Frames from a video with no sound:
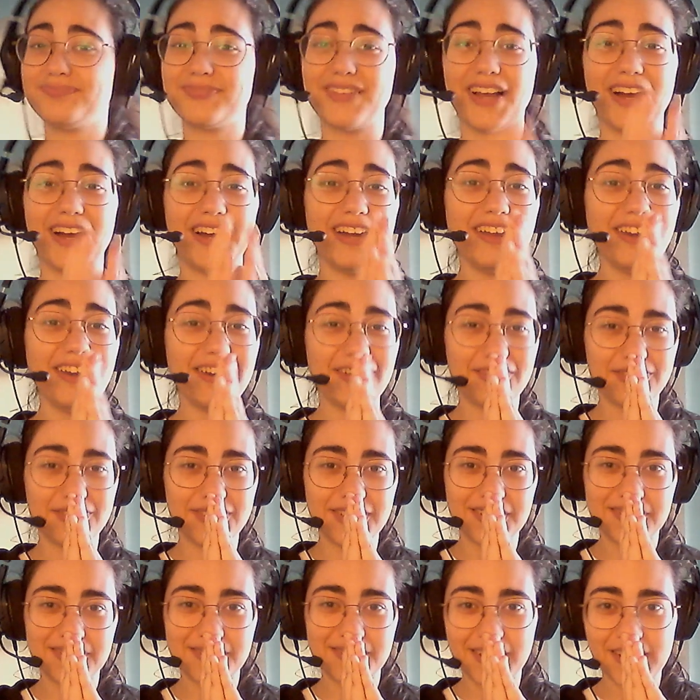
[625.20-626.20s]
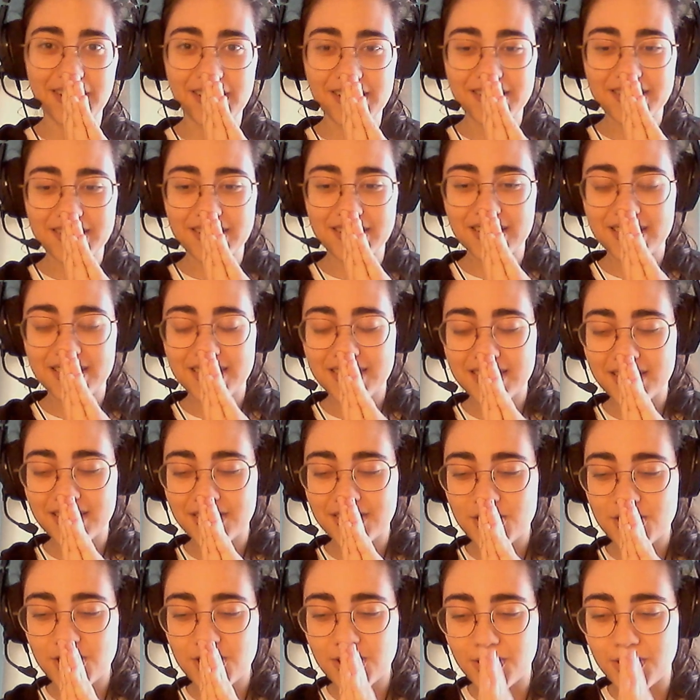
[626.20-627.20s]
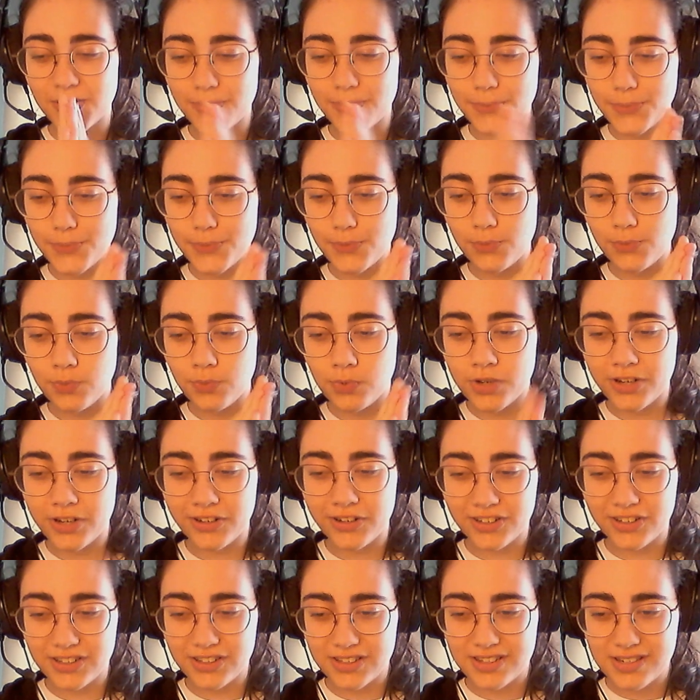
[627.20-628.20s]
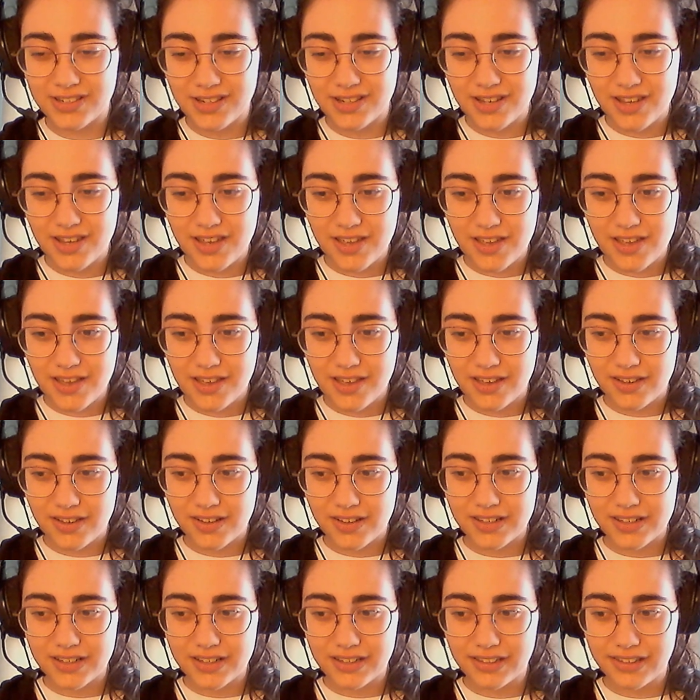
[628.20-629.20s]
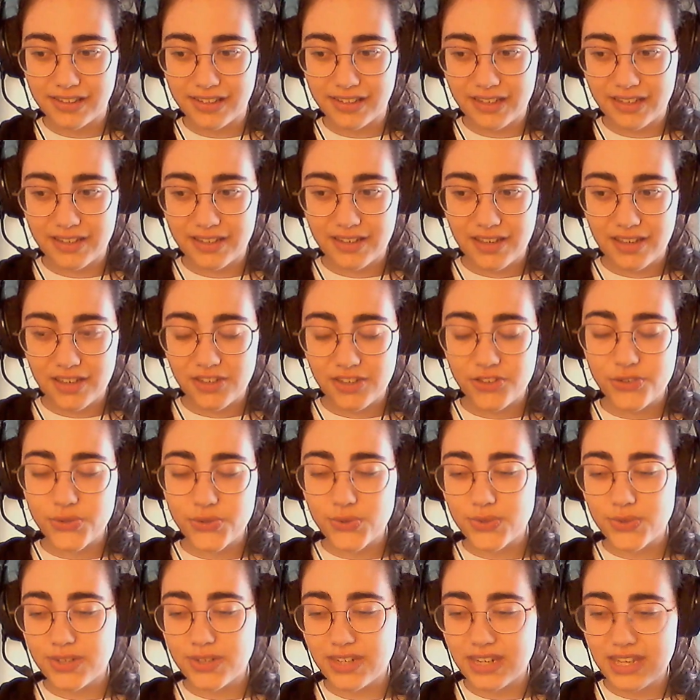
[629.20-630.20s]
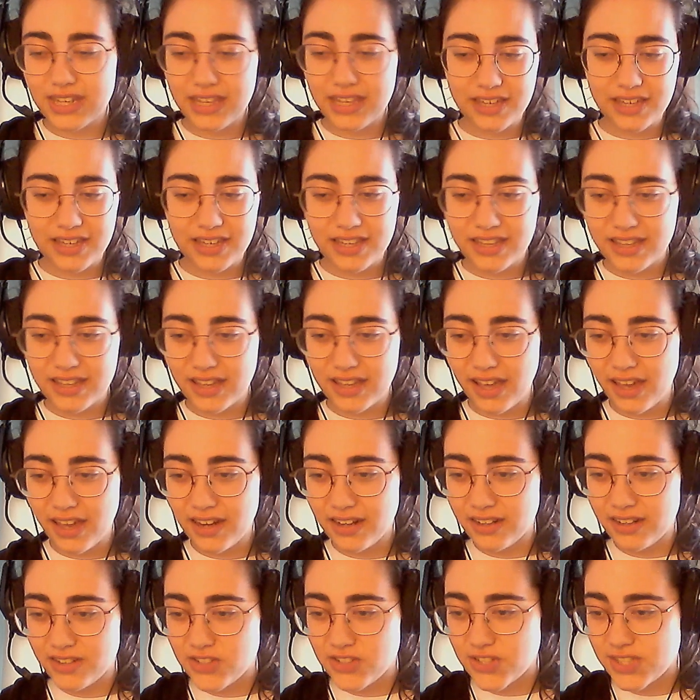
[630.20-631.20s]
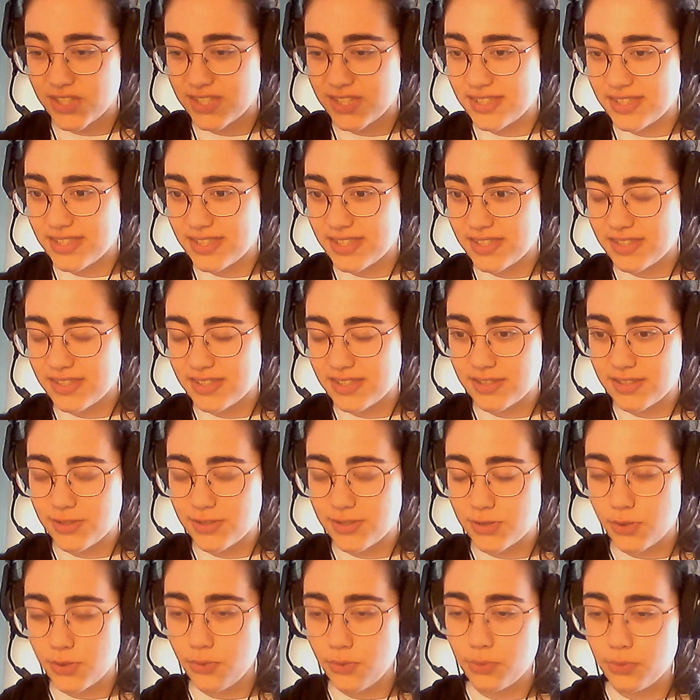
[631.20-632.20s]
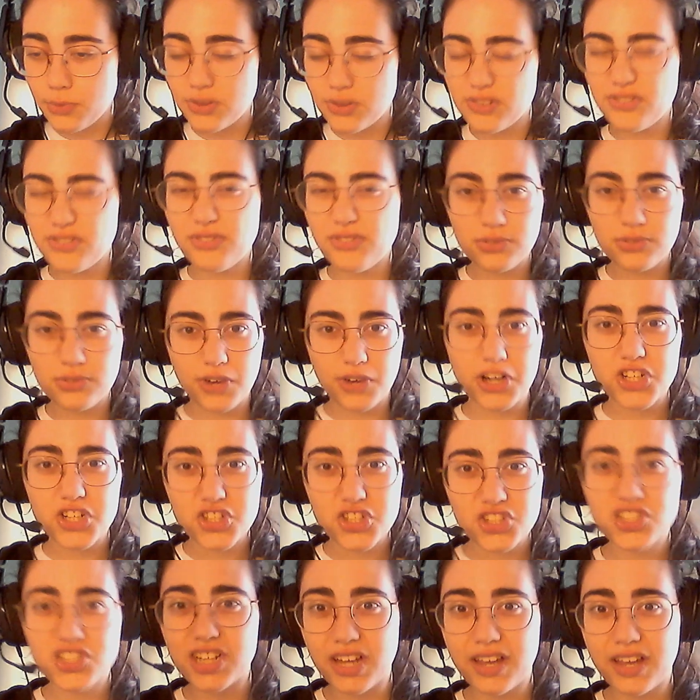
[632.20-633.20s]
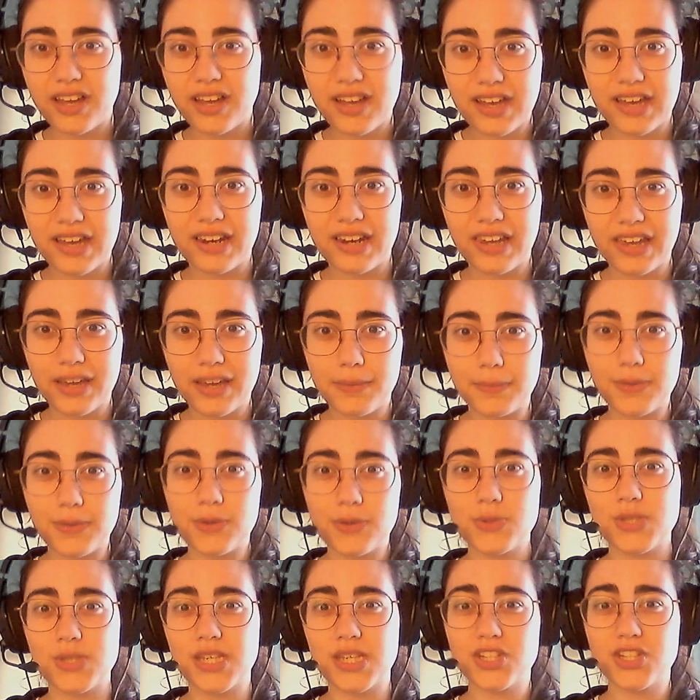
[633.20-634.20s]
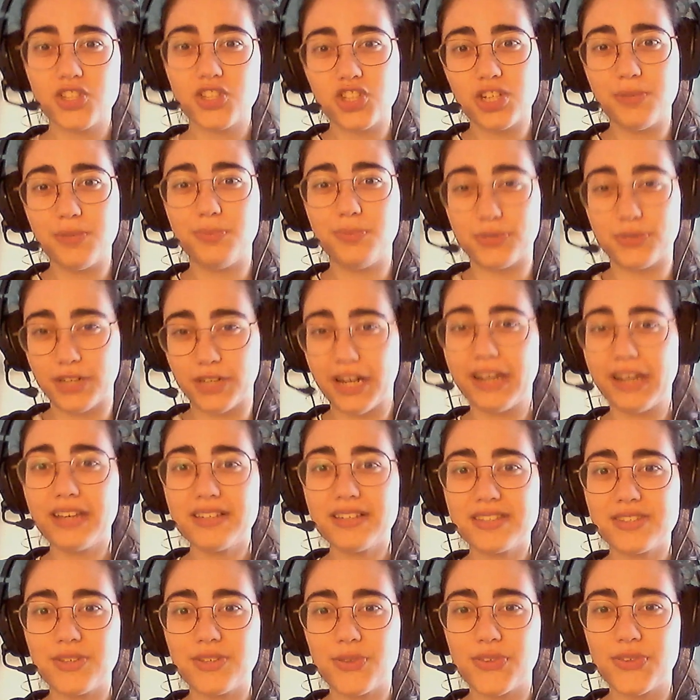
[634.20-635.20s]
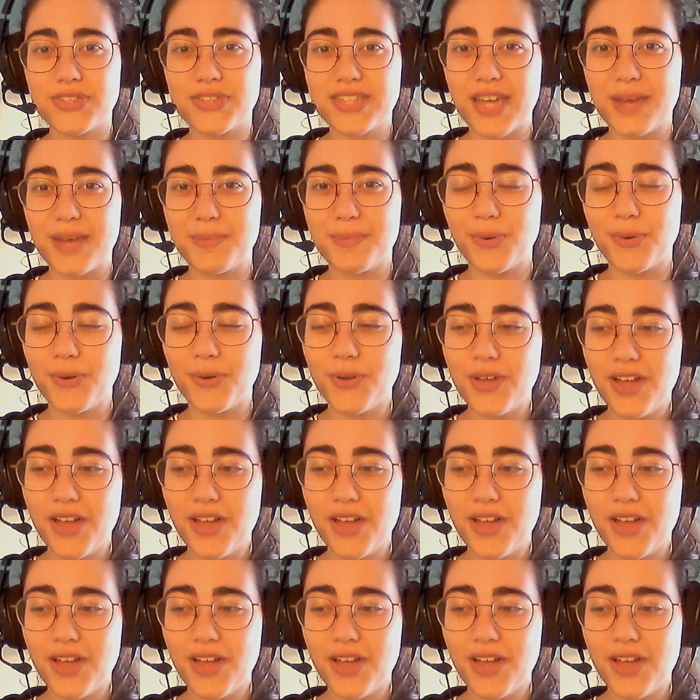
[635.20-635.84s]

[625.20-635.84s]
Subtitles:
I loved it because it's such a weird, kind of like unique and just so refreshing kind of like music she brings to the table.